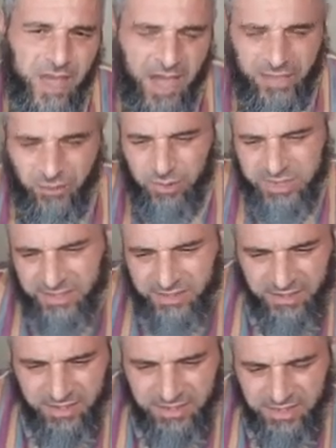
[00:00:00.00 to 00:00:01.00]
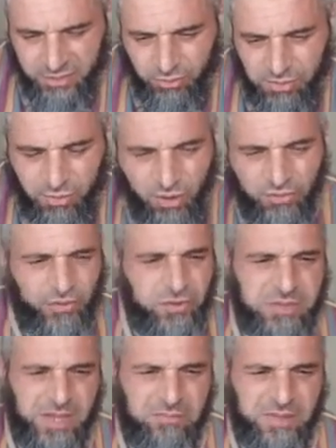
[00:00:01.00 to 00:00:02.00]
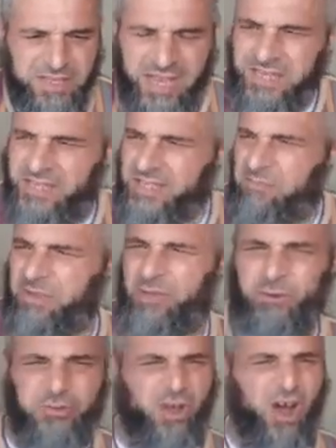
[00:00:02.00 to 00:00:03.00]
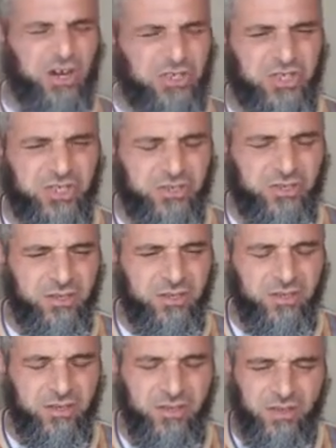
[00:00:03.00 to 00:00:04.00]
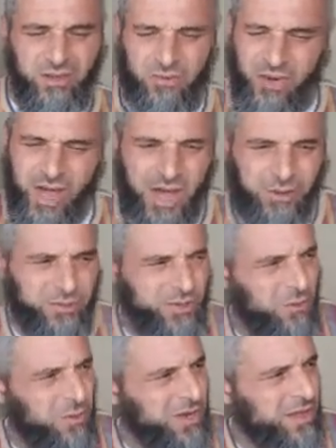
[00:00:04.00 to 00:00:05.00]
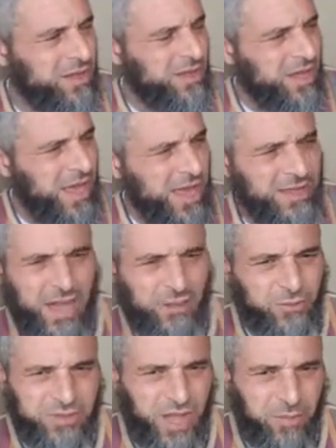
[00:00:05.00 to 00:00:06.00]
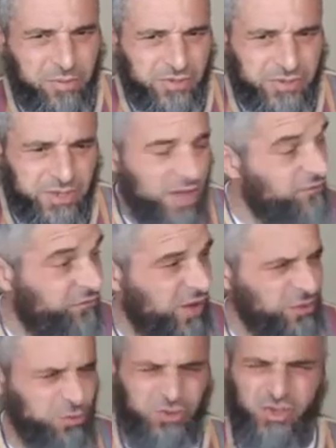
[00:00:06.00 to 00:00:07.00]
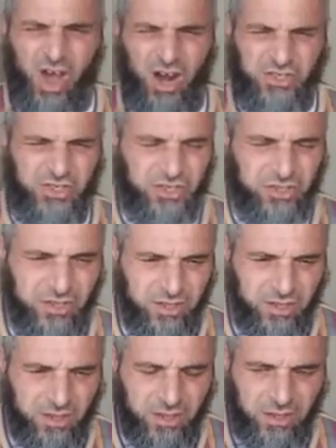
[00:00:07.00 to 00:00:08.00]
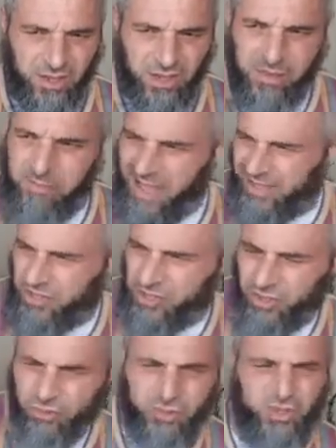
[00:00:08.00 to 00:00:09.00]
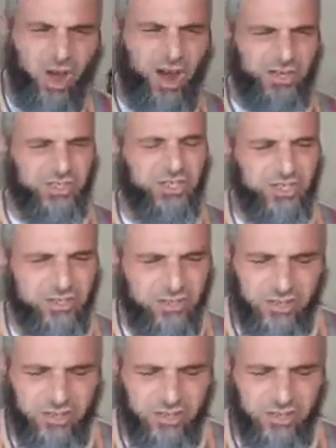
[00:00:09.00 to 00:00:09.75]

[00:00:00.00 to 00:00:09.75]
And it is removed from something. Yani somebody who's harsh. Wow, you don't want to hang out with that person. A friend who's harsh. A manager who's harsh.